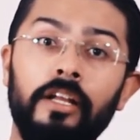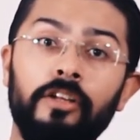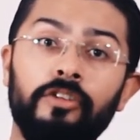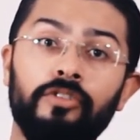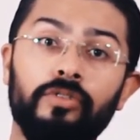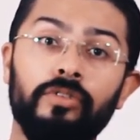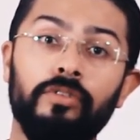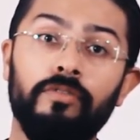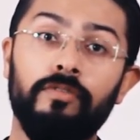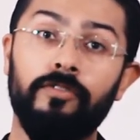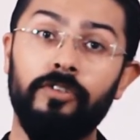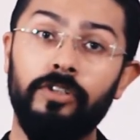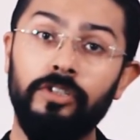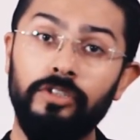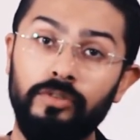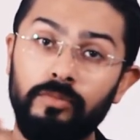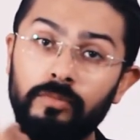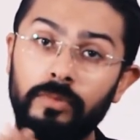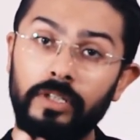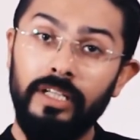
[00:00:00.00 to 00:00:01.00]
So the
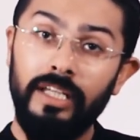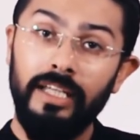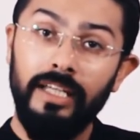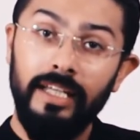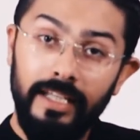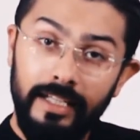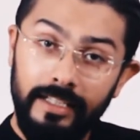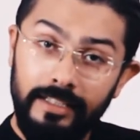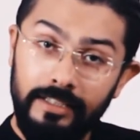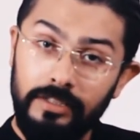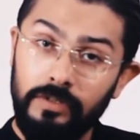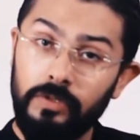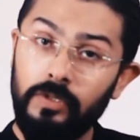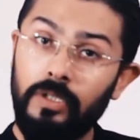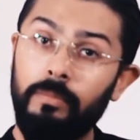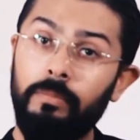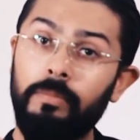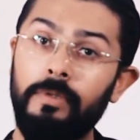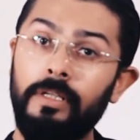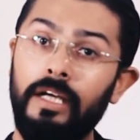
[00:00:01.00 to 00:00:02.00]
first way is
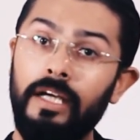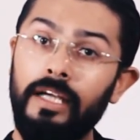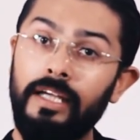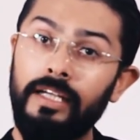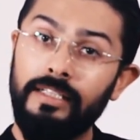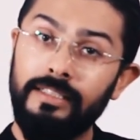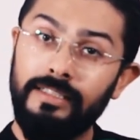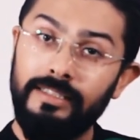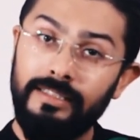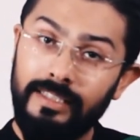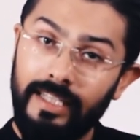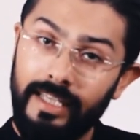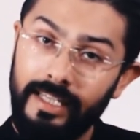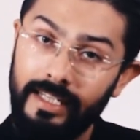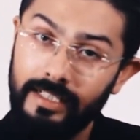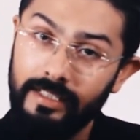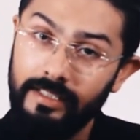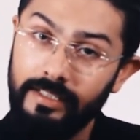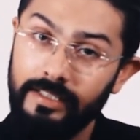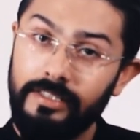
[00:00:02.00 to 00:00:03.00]
to apply a
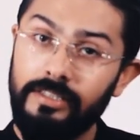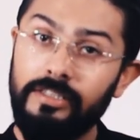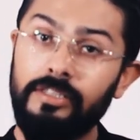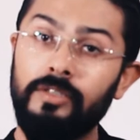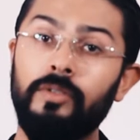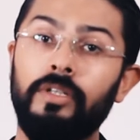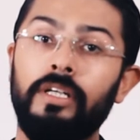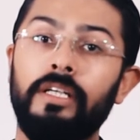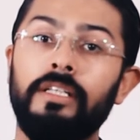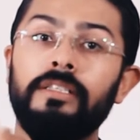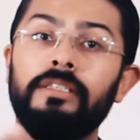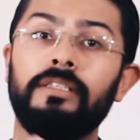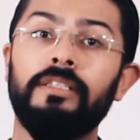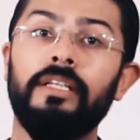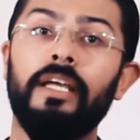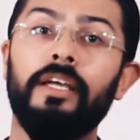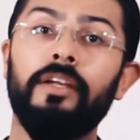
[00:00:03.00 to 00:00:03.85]
cyclic stress